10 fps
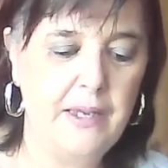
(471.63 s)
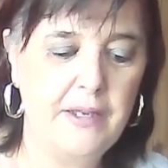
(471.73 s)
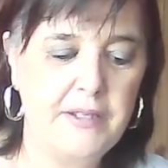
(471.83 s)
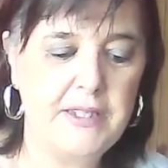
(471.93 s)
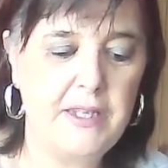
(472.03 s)

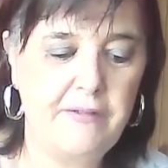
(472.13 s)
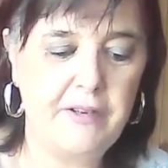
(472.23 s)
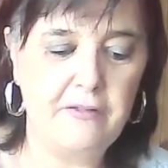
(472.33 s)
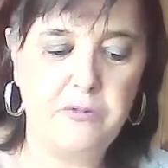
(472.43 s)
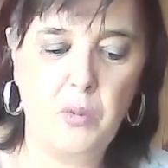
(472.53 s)
Seven
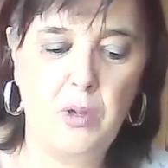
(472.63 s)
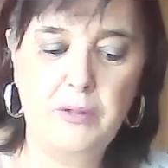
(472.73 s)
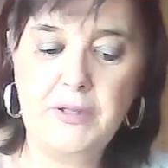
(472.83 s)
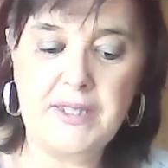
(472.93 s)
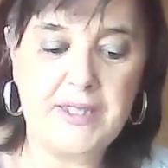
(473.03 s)
of
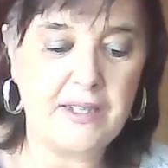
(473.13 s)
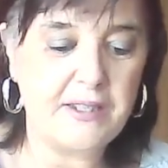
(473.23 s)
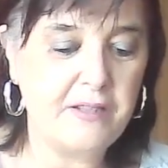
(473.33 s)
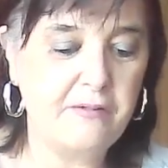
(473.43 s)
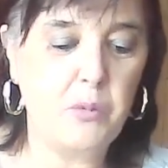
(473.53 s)
Wands,
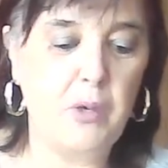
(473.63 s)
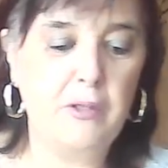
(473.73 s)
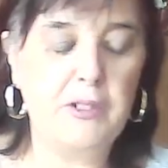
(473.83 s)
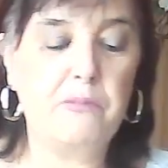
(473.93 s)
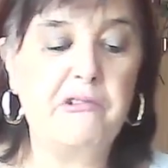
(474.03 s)
Six of
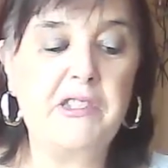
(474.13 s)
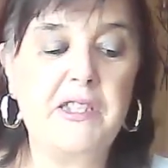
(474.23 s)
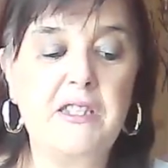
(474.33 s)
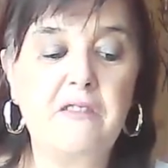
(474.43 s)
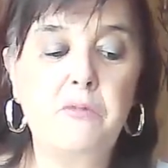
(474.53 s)
Wands,
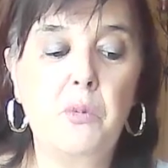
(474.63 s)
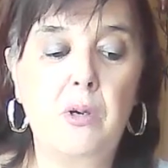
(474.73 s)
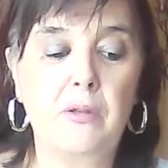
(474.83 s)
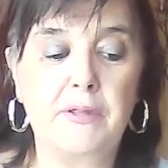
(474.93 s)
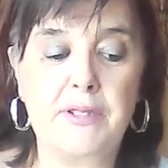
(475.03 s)
Princess of
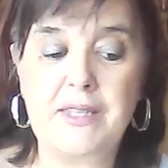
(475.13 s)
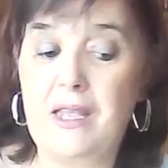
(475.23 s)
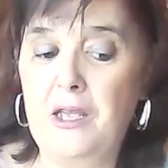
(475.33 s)
Wands.